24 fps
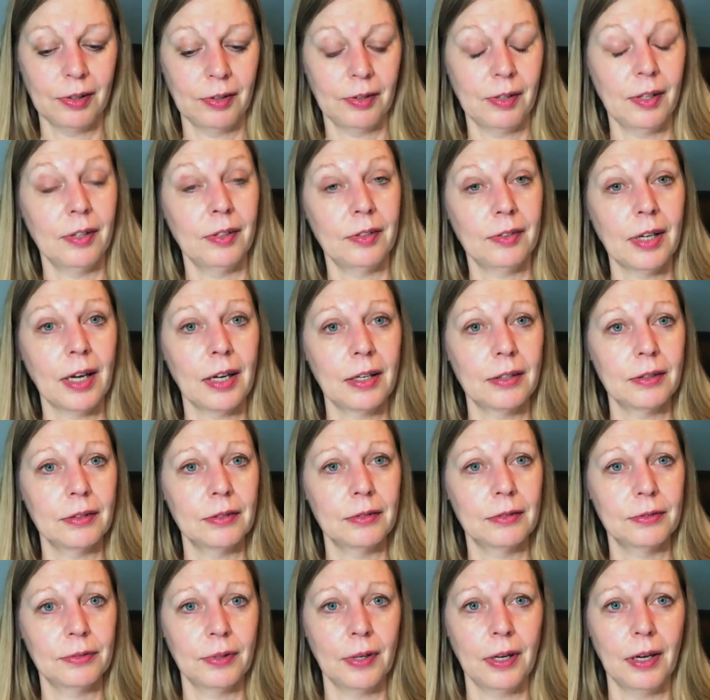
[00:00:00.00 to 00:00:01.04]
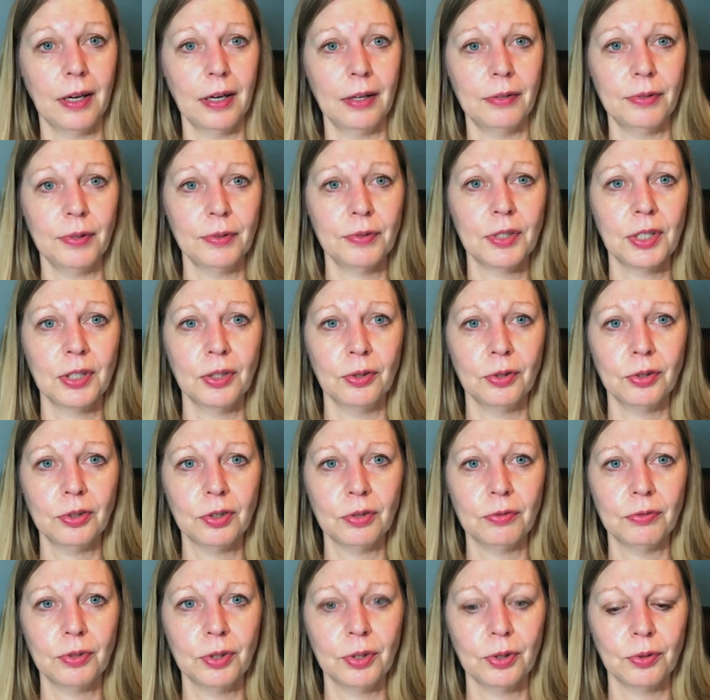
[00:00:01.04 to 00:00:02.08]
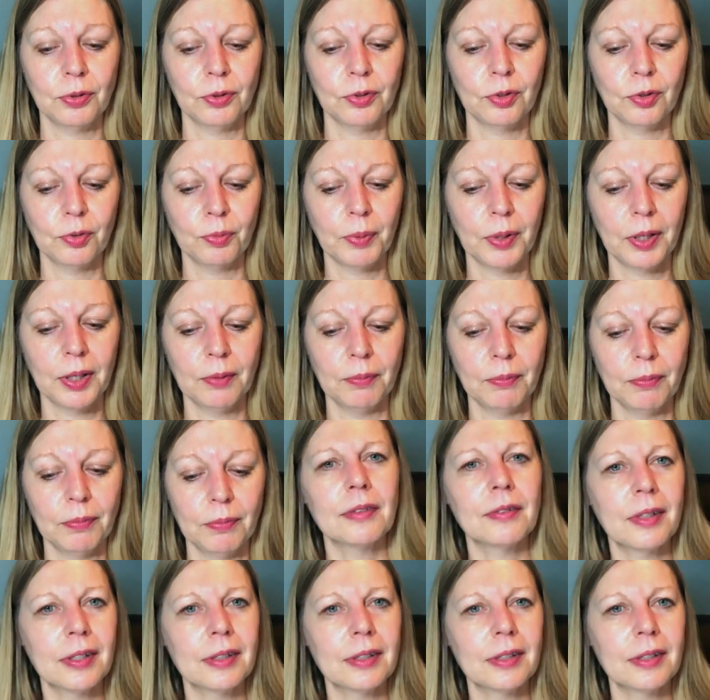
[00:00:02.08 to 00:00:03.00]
that's had 1,500 views has been